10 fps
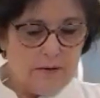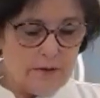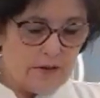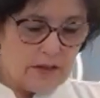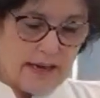We're
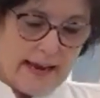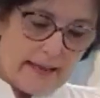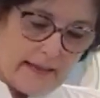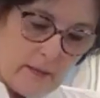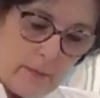just gonna add
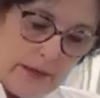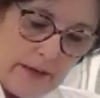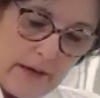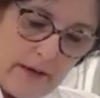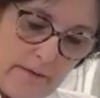a little
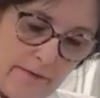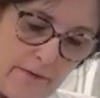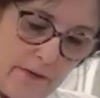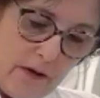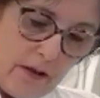bit of
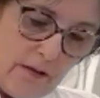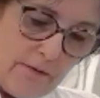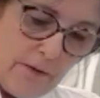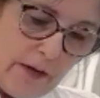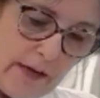olive
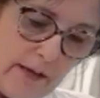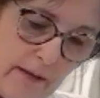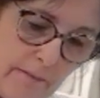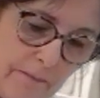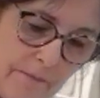oil
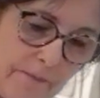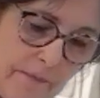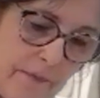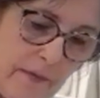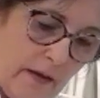
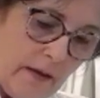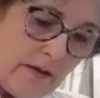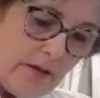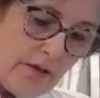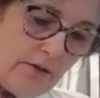
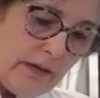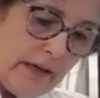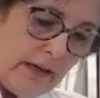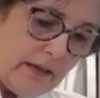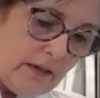to
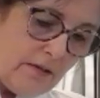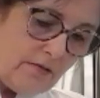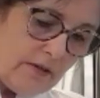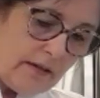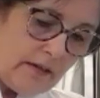it to
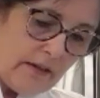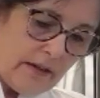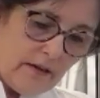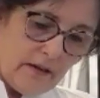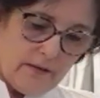drizzle
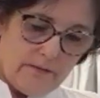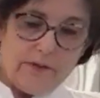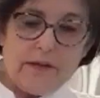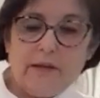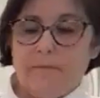the olive
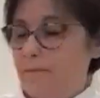oil.